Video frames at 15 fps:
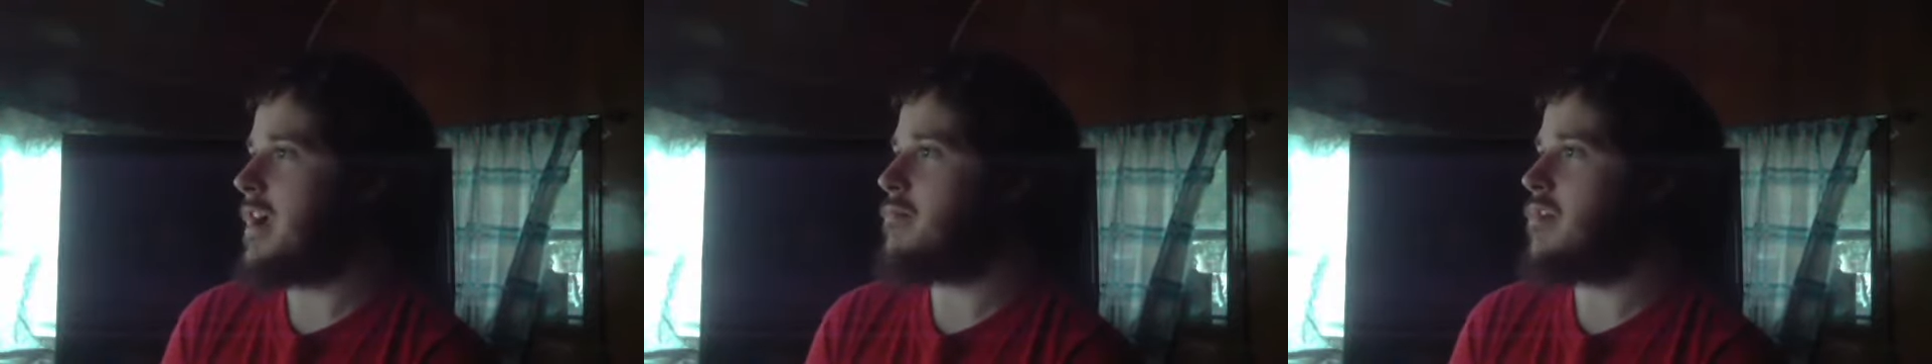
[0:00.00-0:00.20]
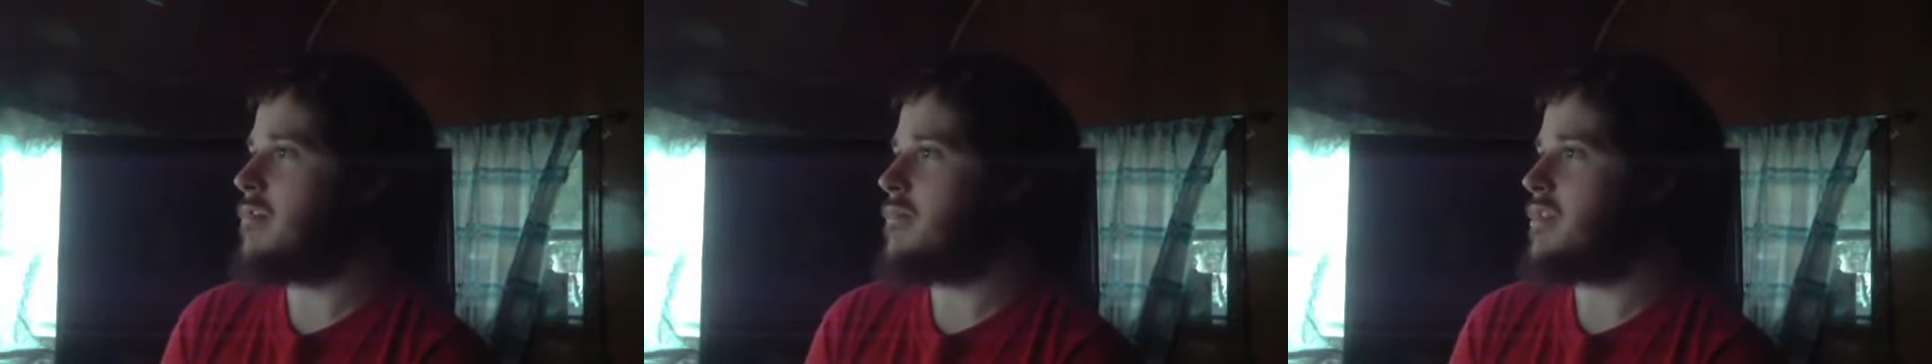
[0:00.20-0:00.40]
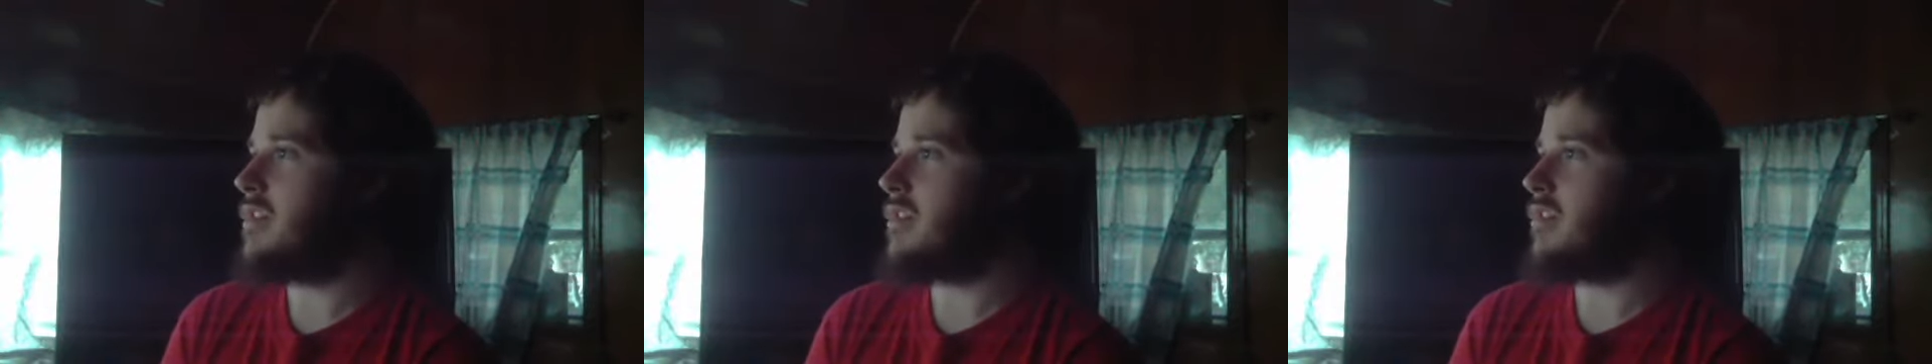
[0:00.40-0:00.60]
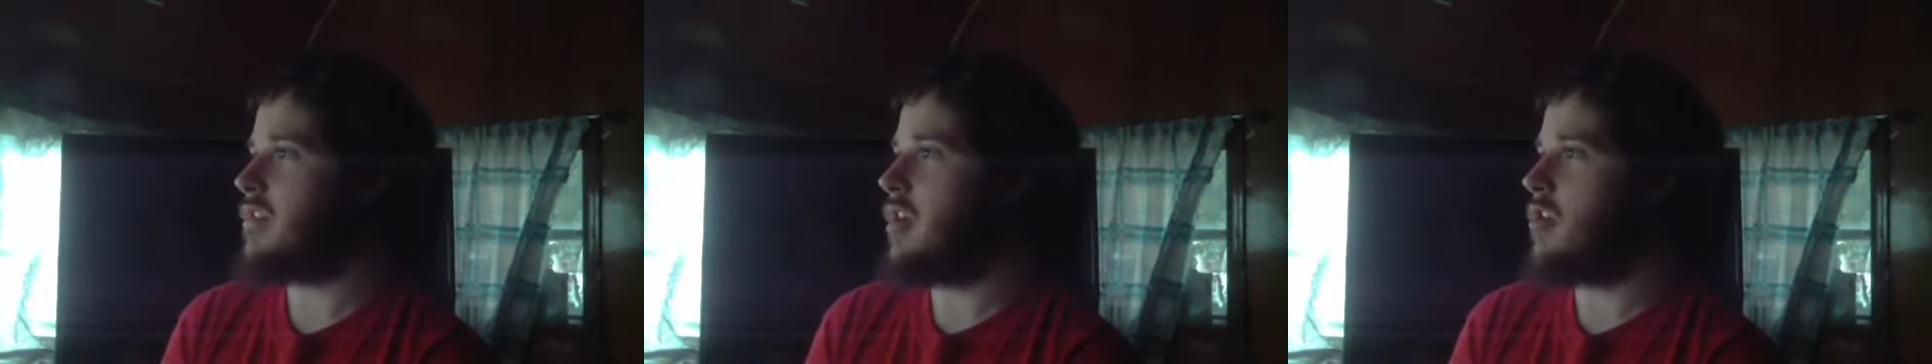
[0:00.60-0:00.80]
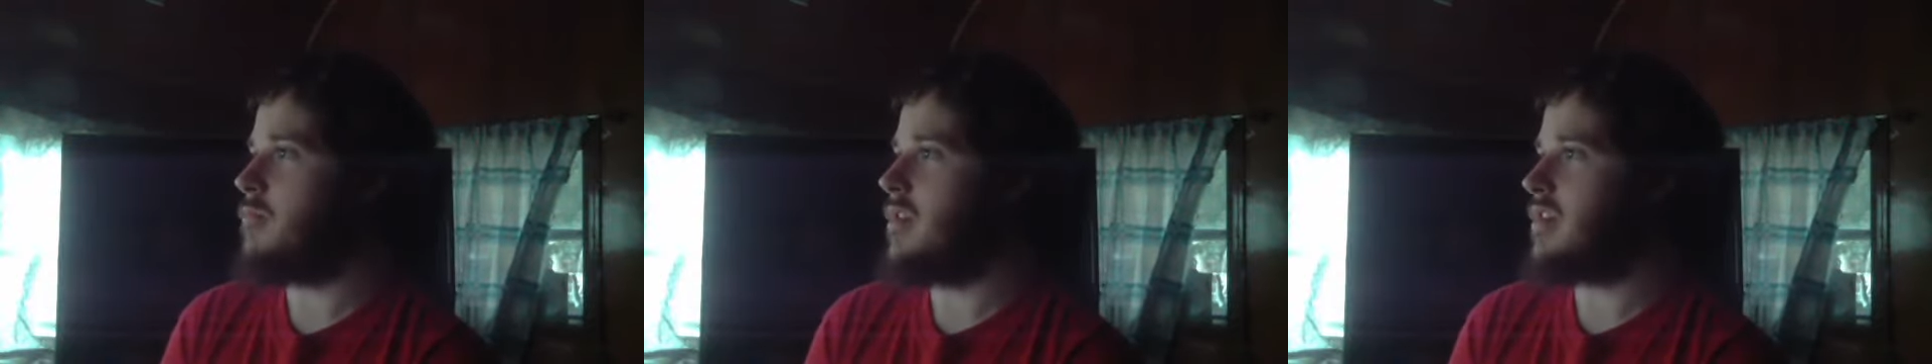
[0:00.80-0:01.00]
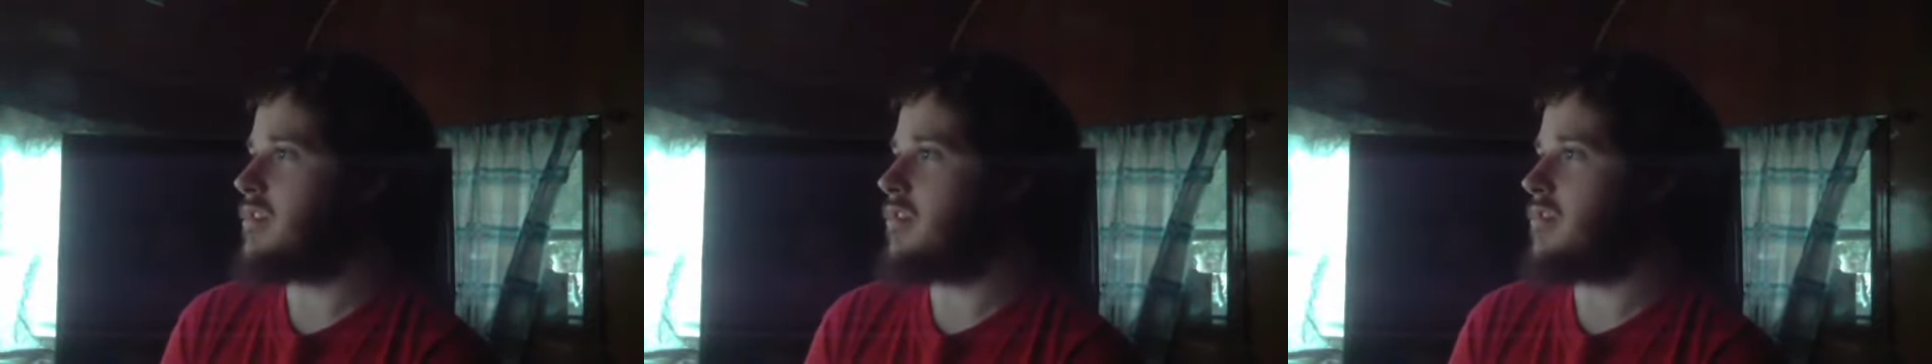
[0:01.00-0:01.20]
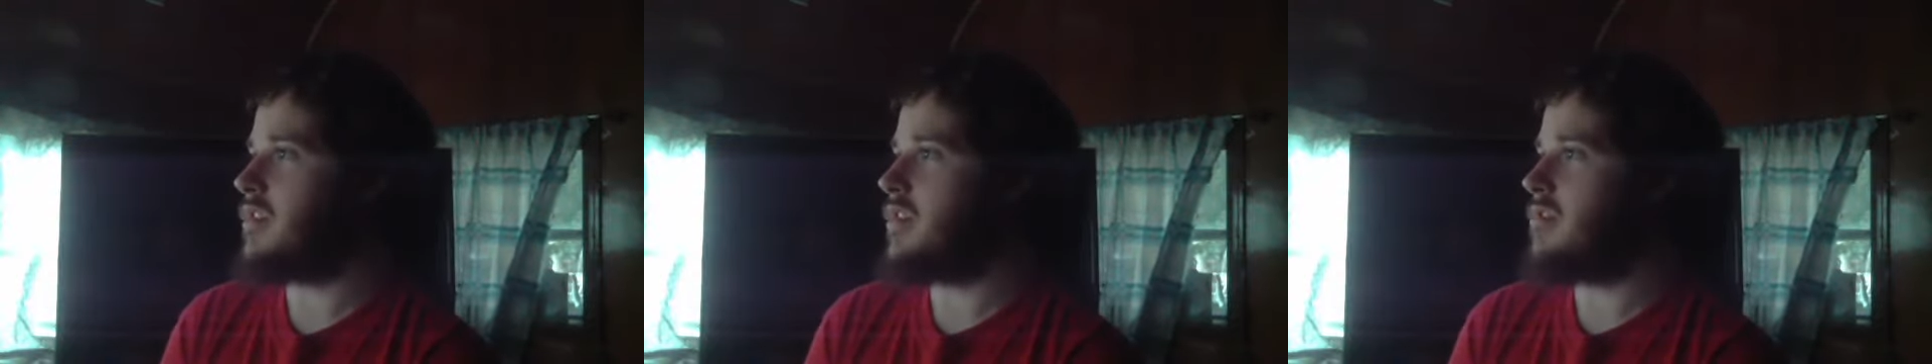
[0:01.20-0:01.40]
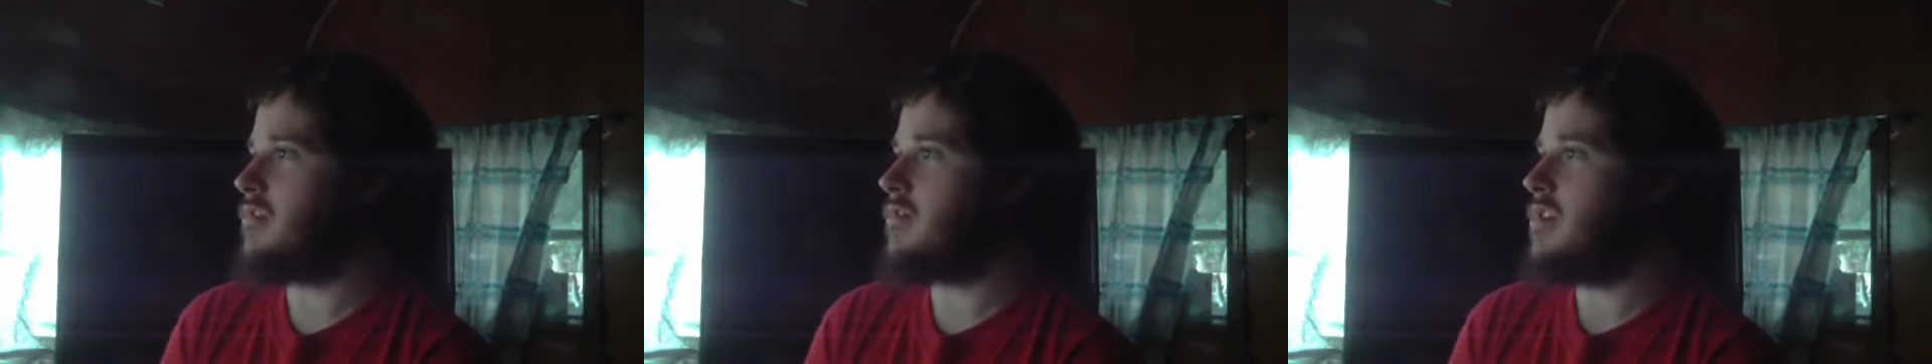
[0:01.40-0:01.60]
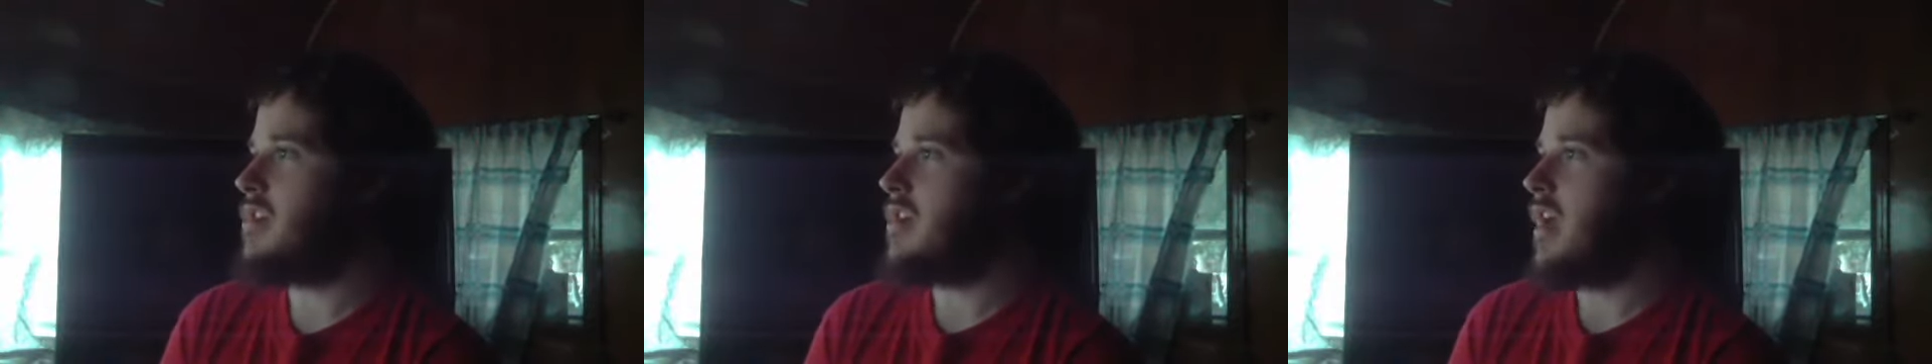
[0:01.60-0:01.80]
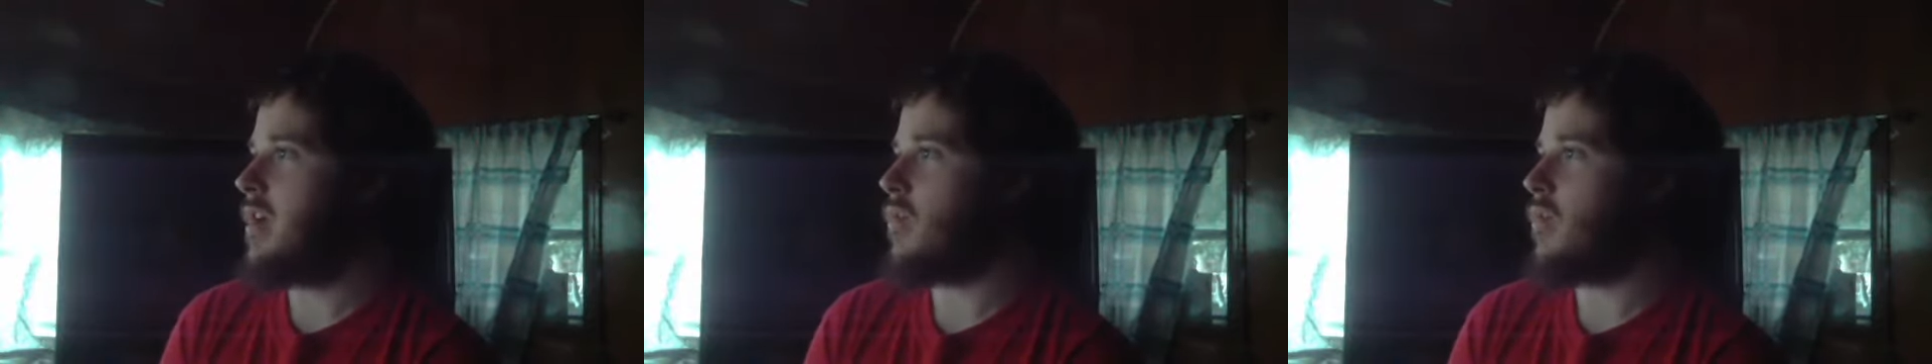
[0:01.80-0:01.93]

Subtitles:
eye movement, low muscle tone,